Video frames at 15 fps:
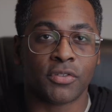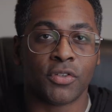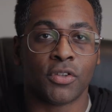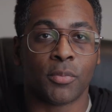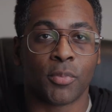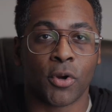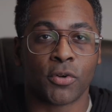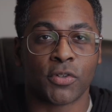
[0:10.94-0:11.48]
to
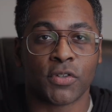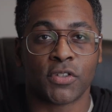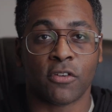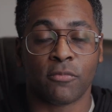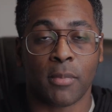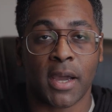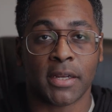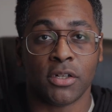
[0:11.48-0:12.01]
the purchase
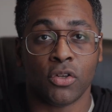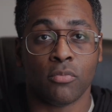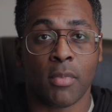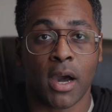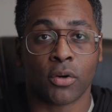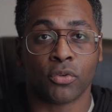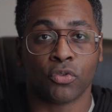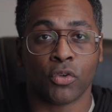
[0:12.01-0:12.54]
of my new
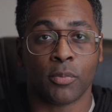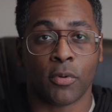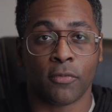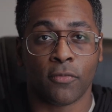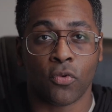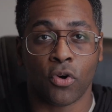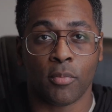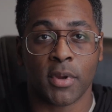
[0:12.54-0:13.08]
Model 3
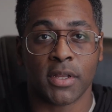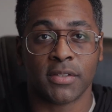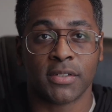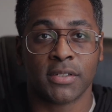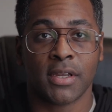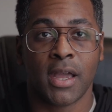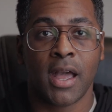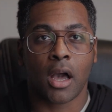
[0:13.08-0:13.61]

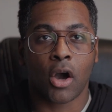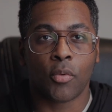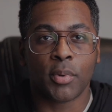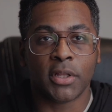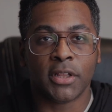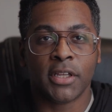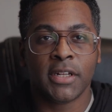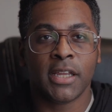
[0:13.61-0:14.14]
Performance, I'll
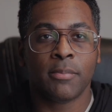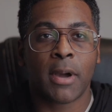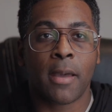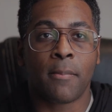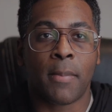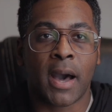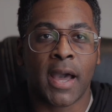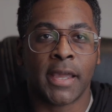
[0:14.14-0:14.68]
be lending my
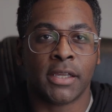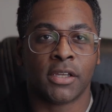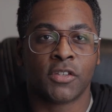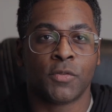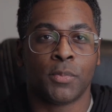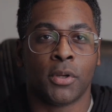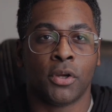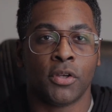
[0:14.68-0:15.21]
buying
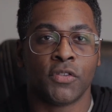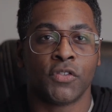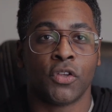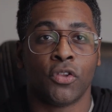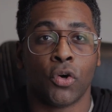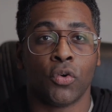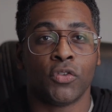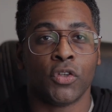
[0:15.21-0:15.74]
experience to
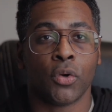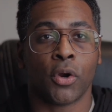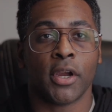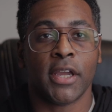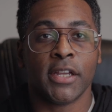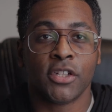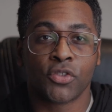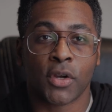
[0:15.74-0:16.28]
those who
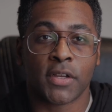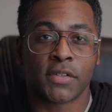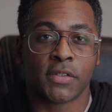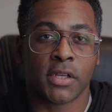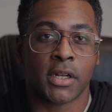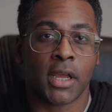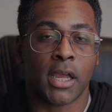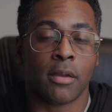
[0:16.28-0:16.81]
are
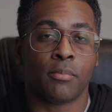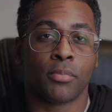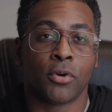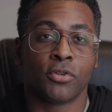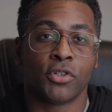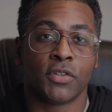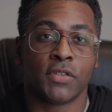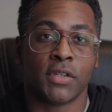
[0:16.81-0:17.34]
interested in
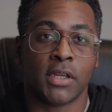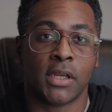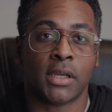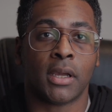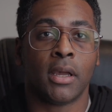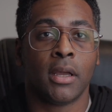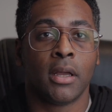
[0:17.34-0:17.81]
purchasing